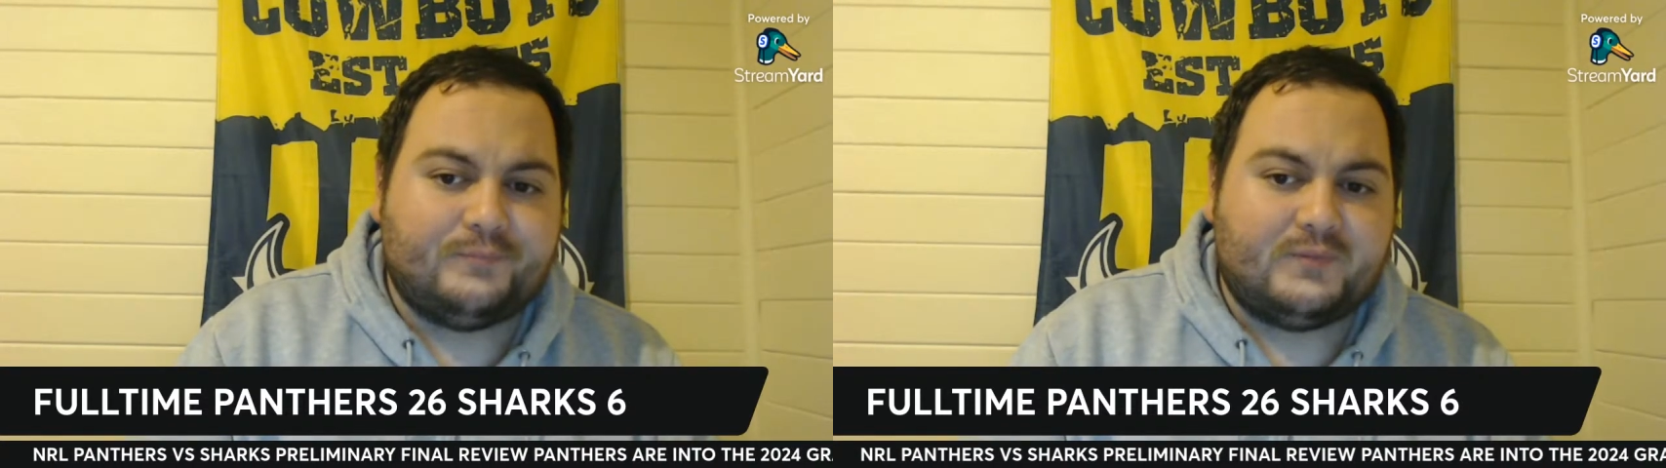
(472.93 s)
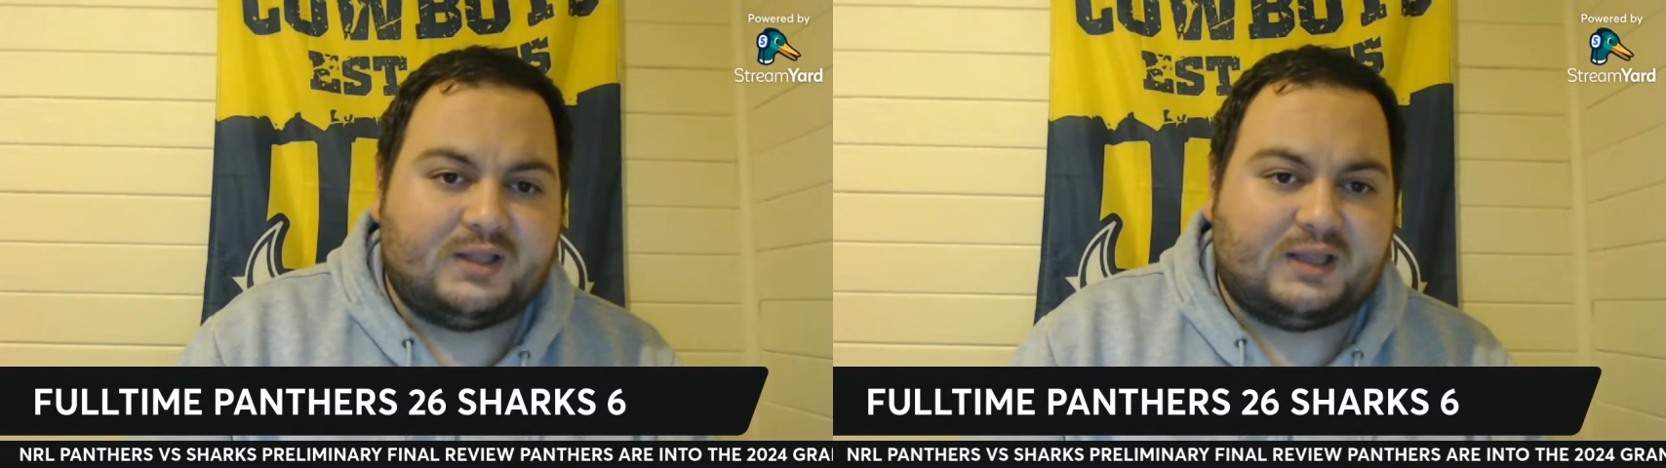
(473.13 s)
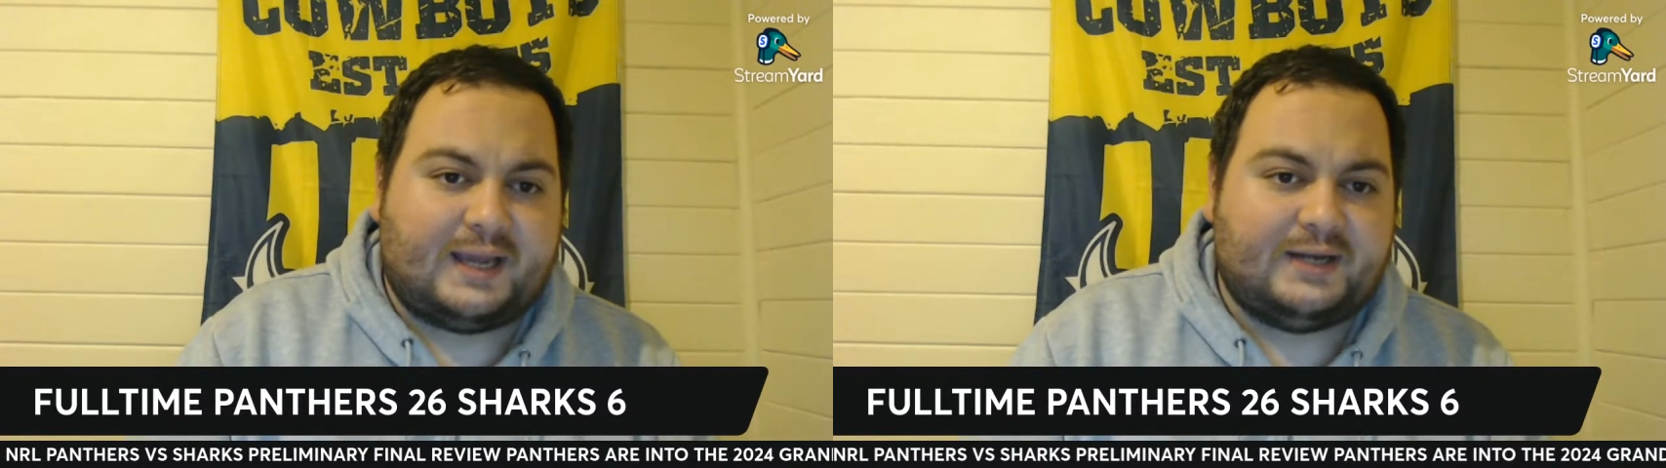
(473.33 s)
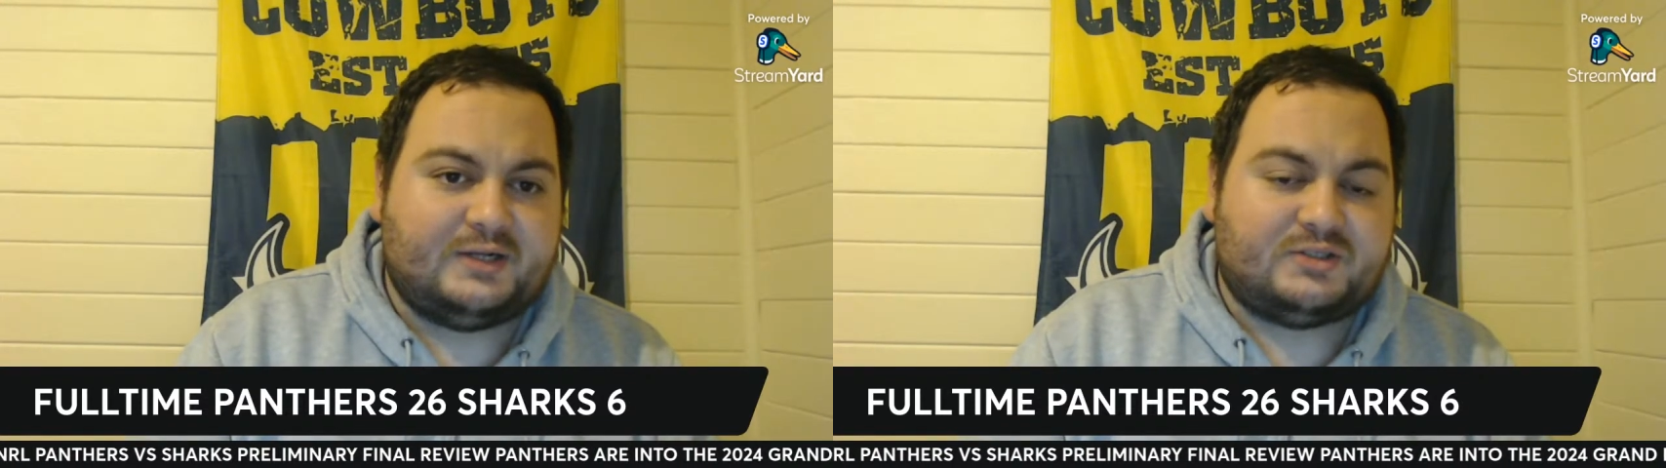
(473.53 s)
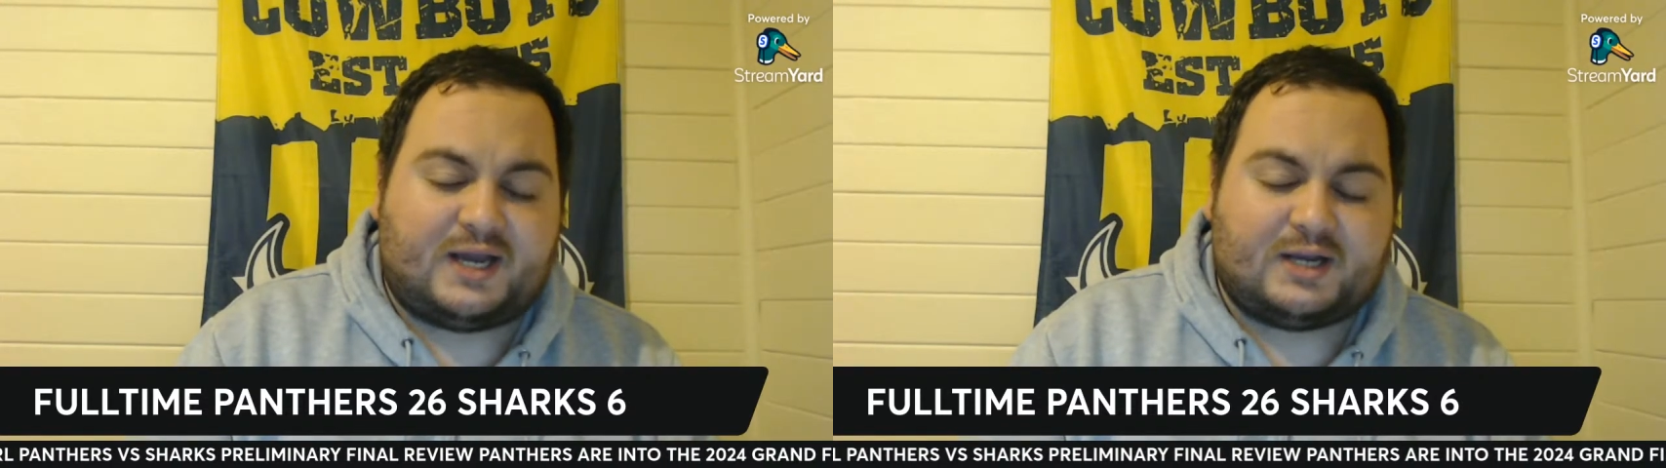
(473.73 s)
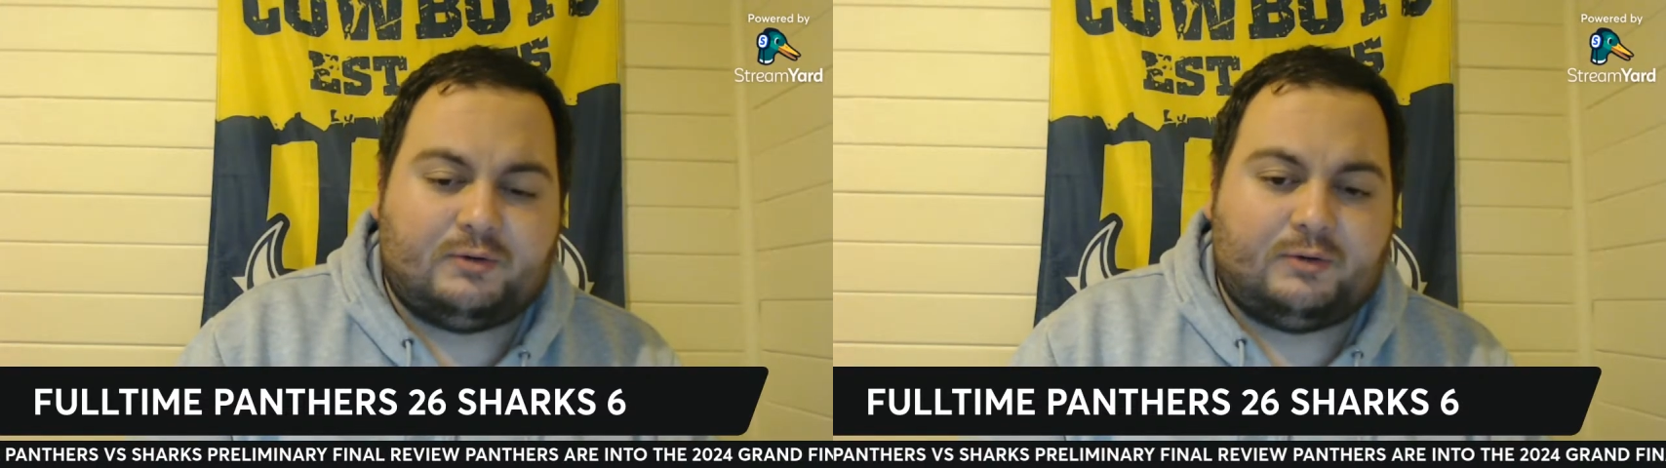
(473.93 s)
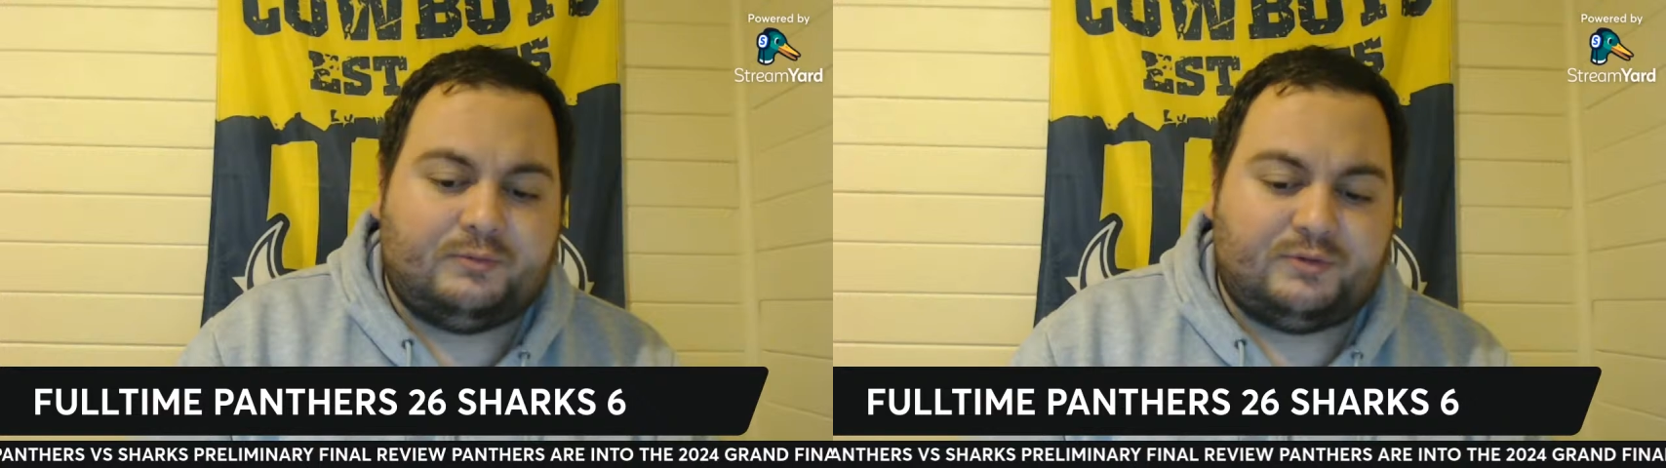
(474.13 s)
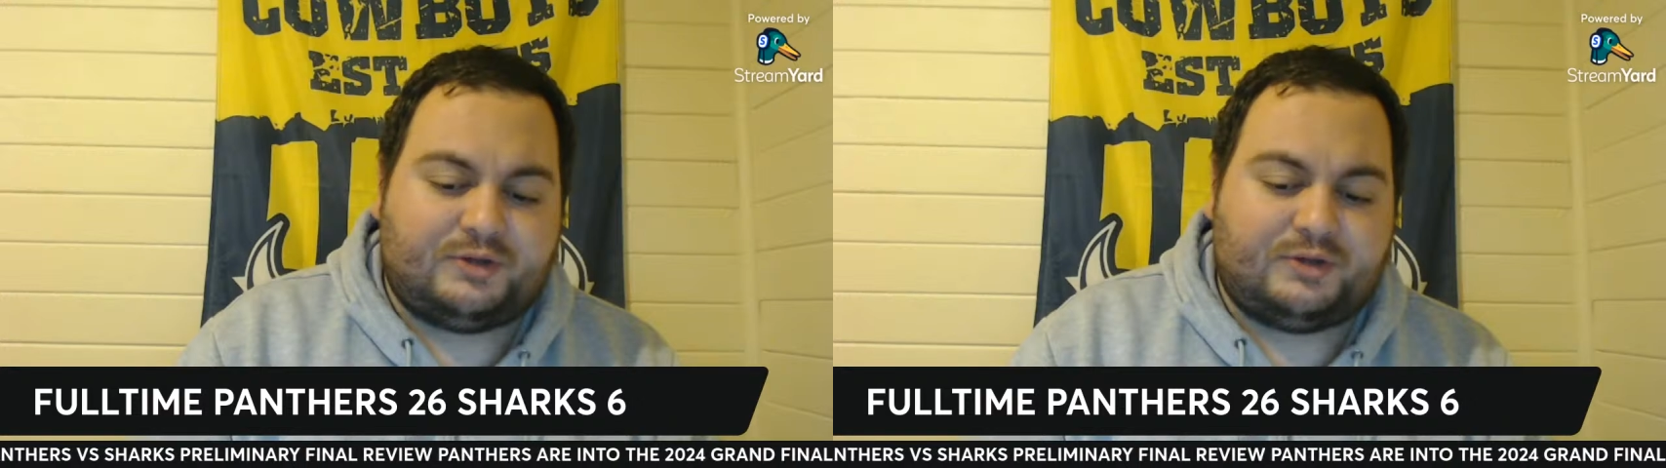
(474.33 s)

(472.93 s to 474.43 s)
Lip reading: late tackle,